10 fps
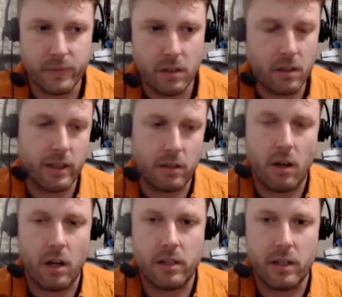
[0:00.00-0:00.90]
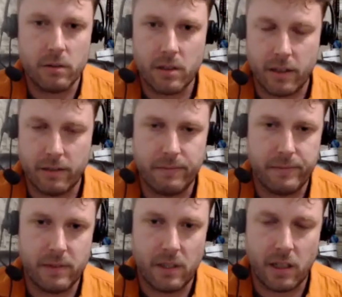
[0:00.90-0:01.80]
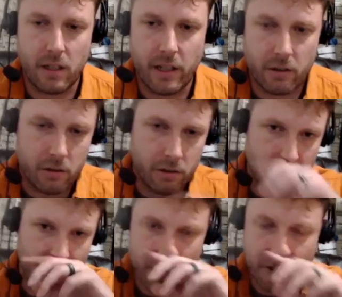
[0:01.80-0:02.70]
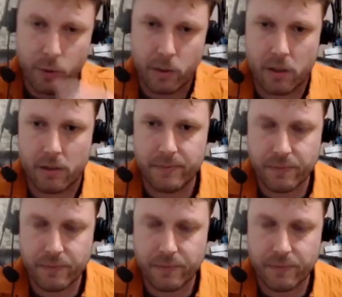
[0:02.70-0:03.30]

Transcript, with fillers: like locked out to like an electrical thing before